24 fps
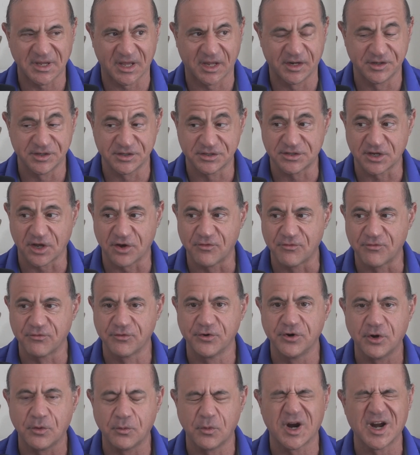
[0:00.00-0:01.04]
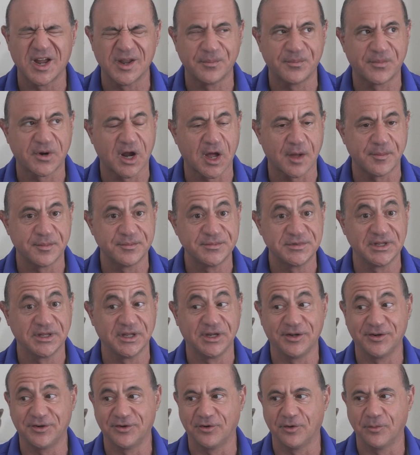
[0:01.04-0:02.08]
And to solve real world problems, you
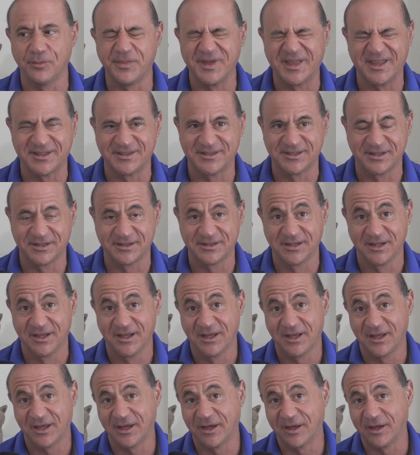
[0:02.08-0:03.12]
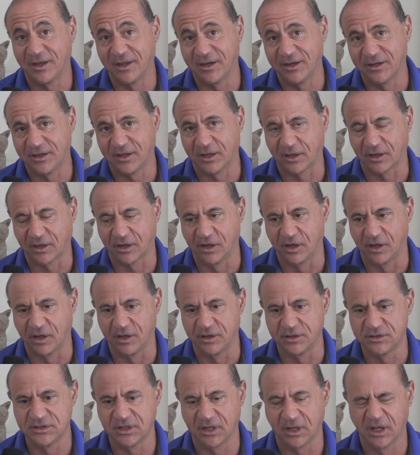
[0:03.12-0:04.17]
need to know business and
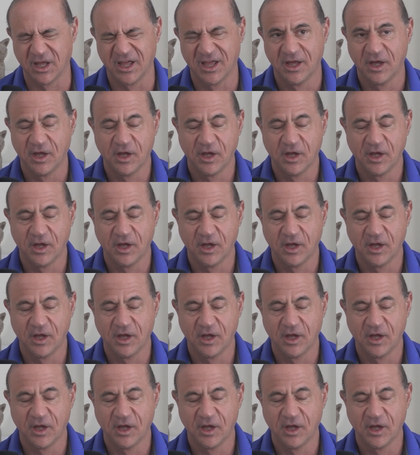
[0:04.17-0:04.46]
technology.